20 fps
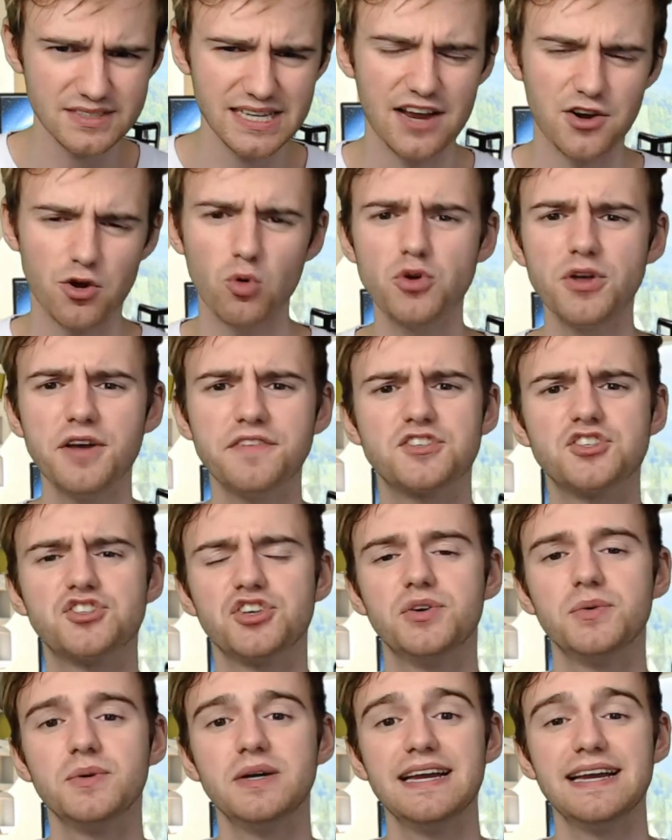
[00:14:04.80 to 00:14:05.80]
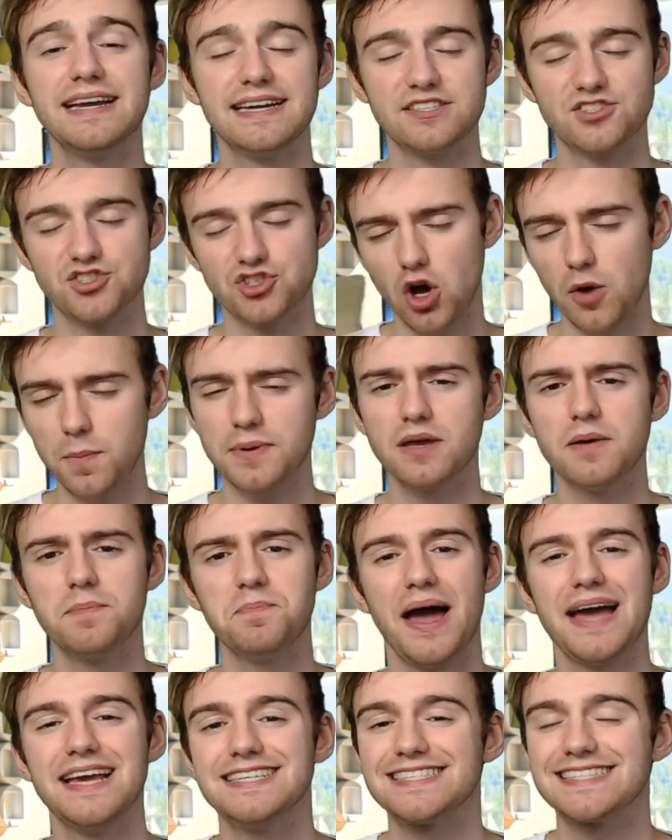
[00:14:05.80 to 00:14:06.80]
All you have to do is copy and
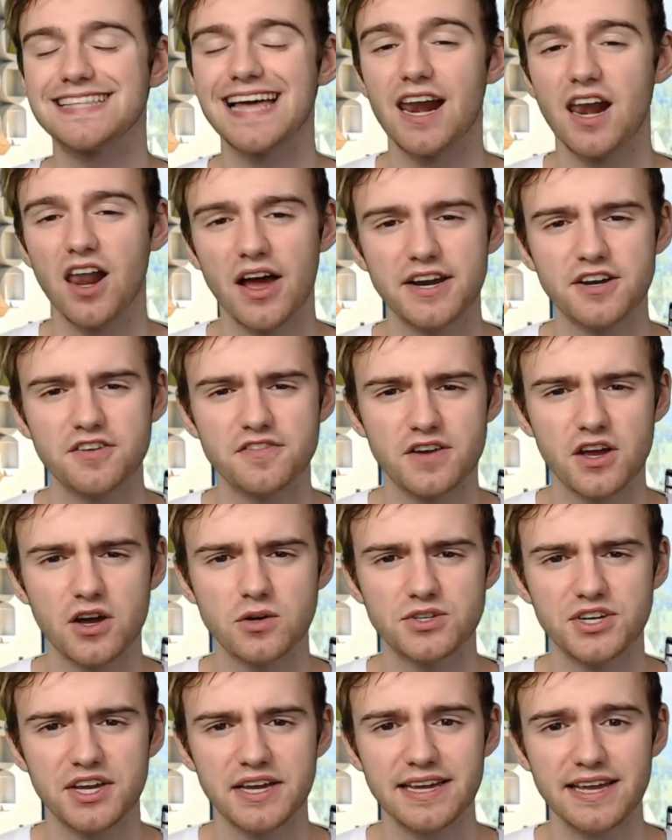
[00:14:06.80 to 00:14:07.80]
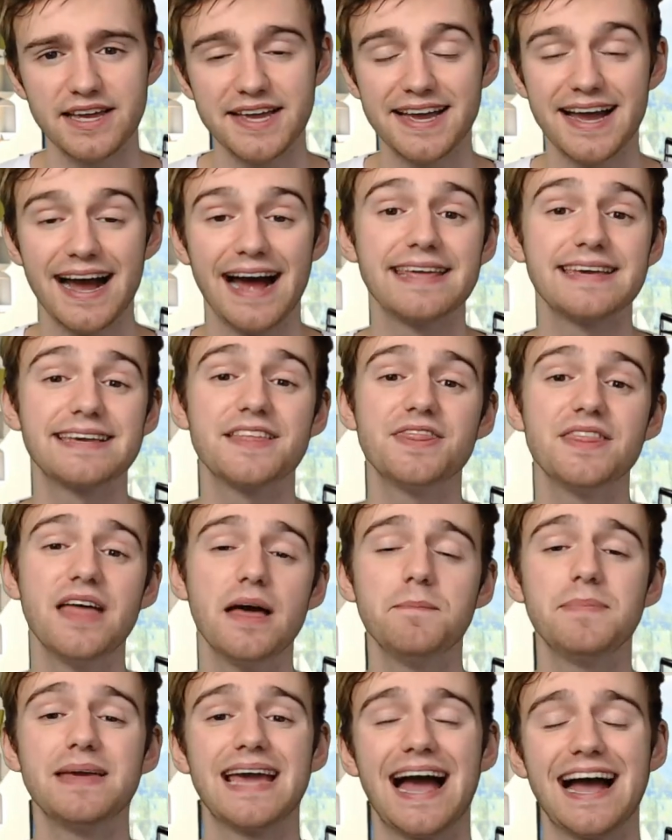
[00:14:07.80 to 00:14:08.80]
paste that line of coding, and it can then
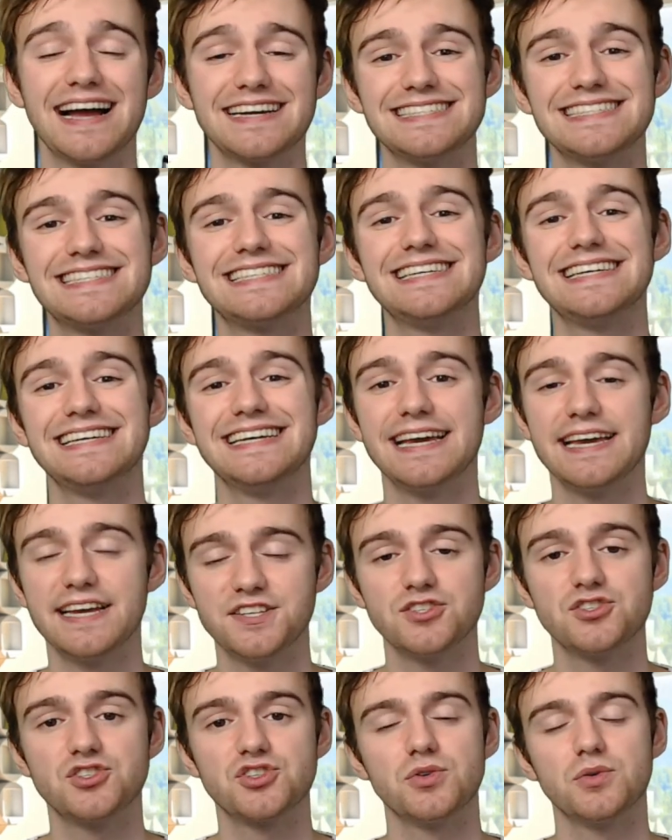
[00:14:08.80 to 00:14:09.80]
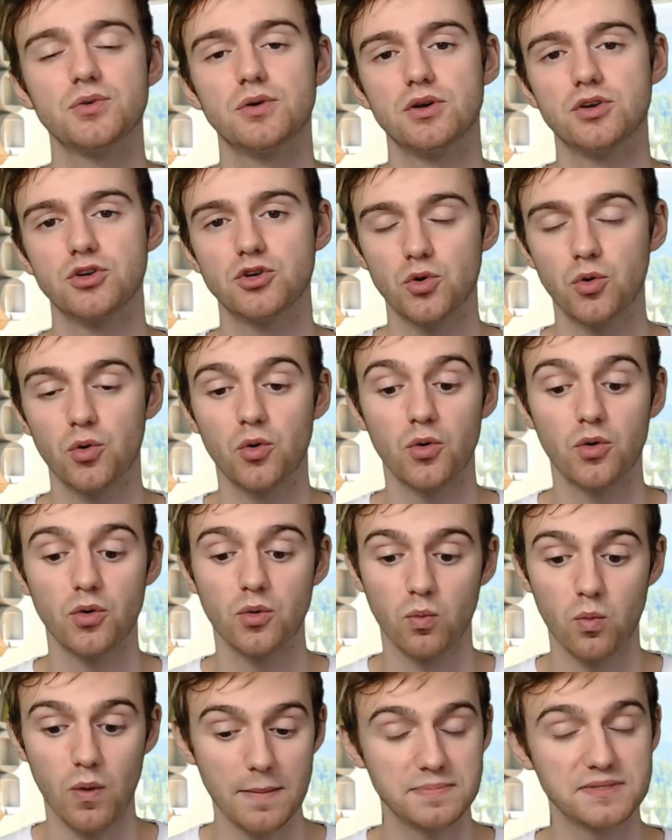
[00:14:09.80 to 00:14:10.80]
be added into your
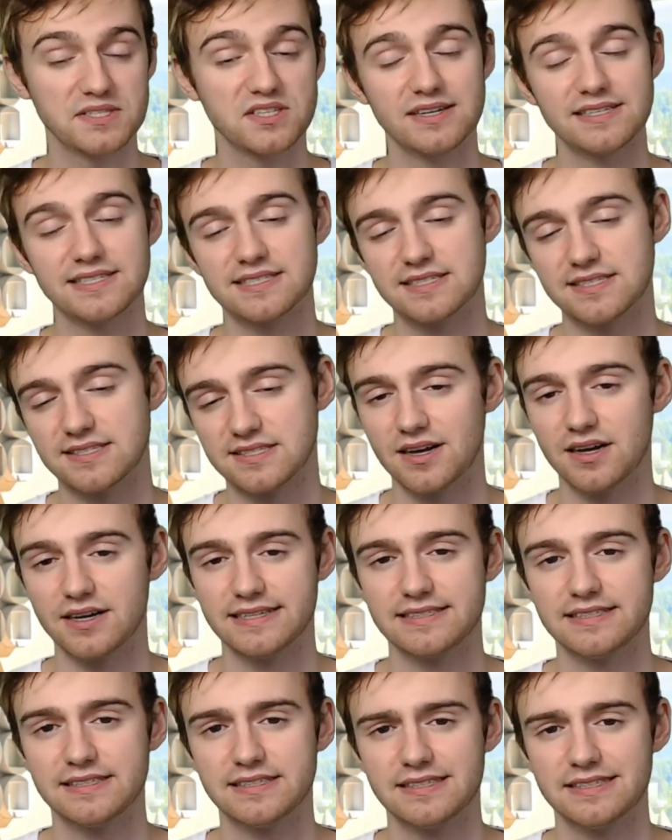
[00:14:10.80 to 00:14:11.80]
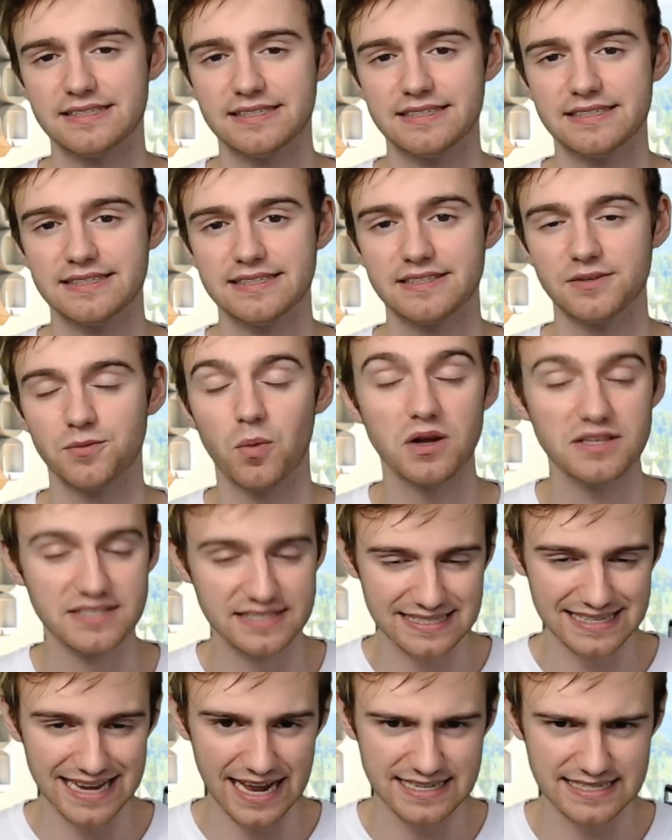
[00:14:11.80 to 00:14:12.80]
website's design. Once it's
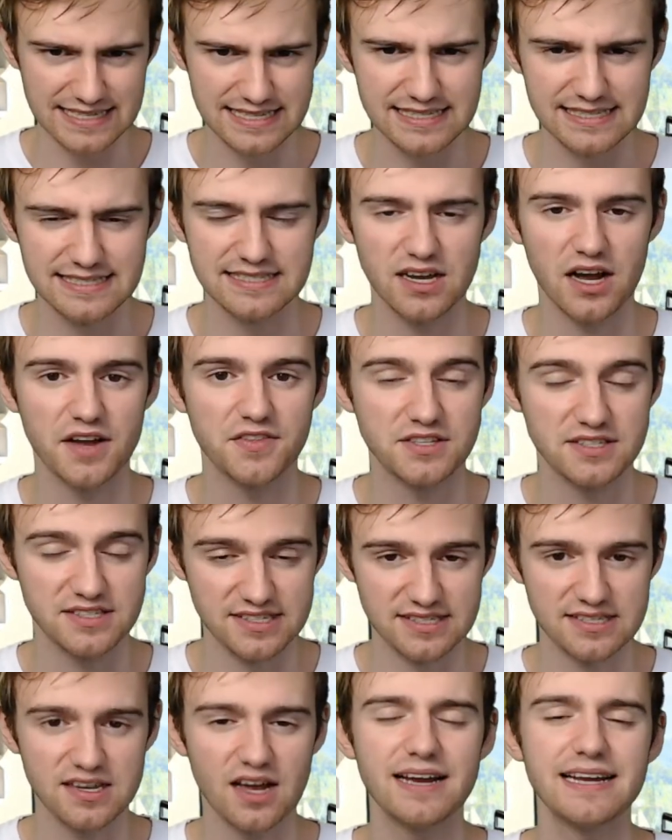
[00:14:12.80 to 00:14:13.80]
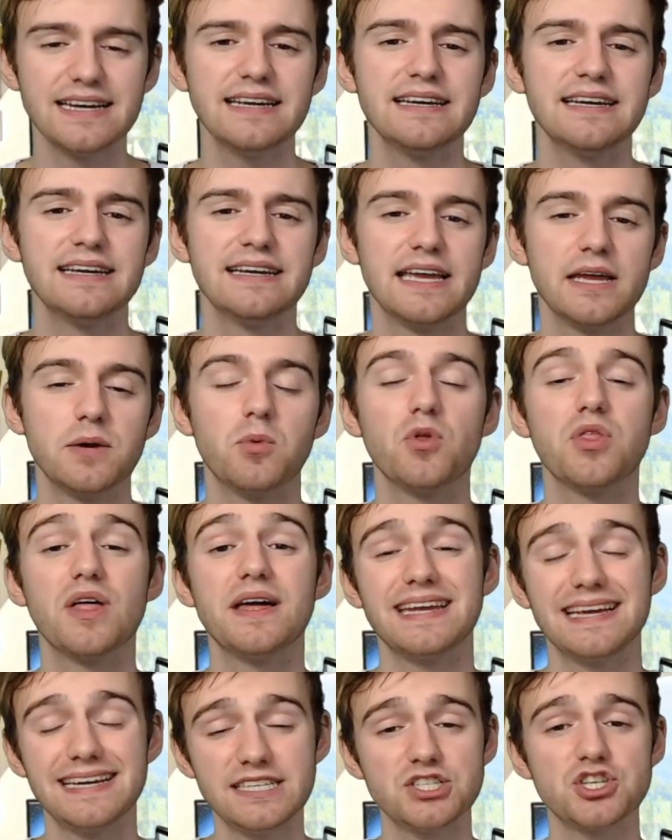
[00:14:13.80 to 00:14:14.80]
added inside the design, it will then
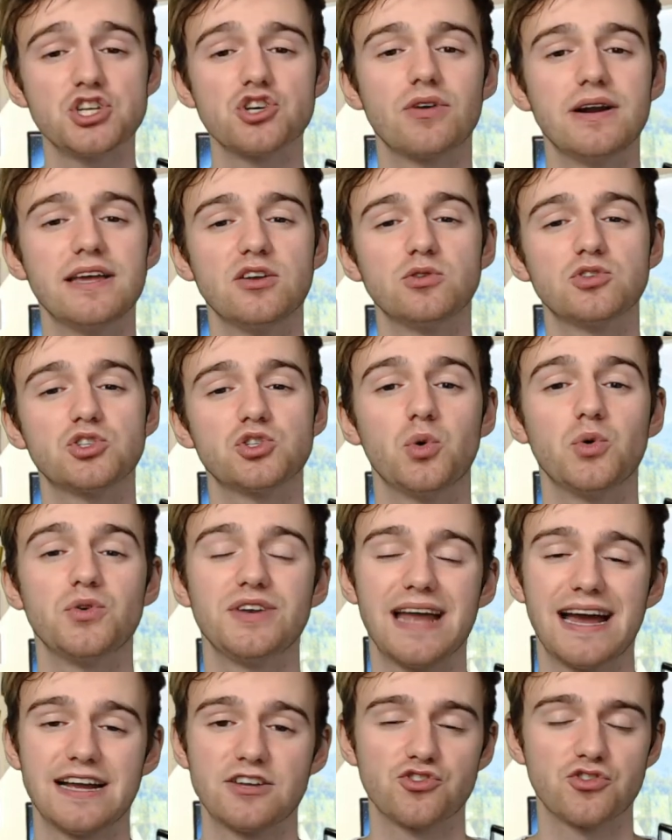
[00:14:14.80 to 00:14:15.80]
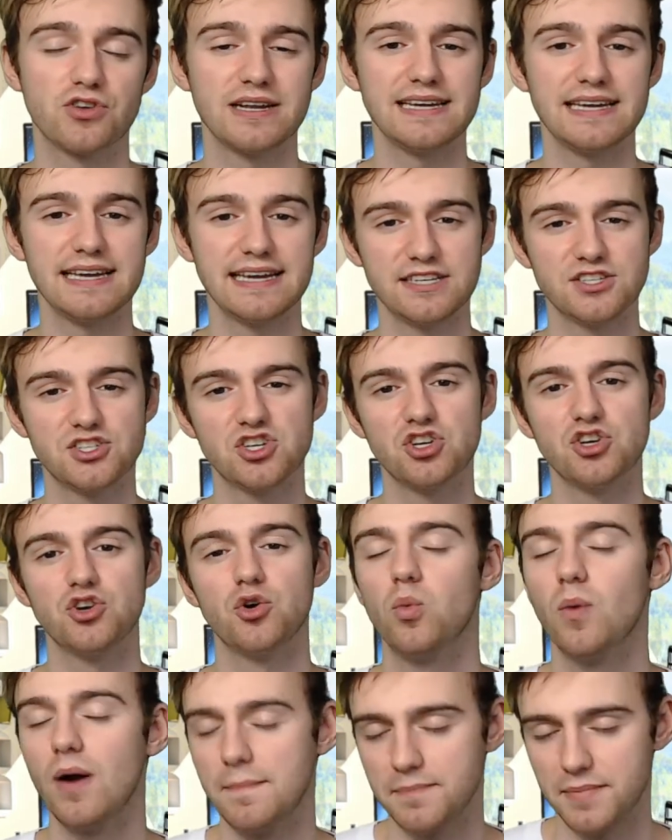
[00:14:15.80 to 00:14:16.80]
integrate your tour naturally into your
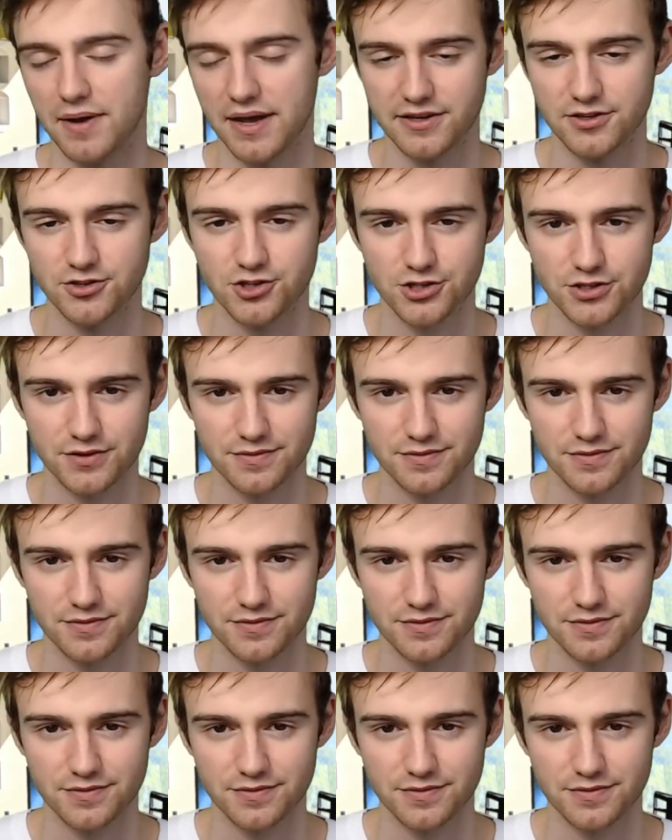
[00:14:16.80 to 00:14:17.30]
web page.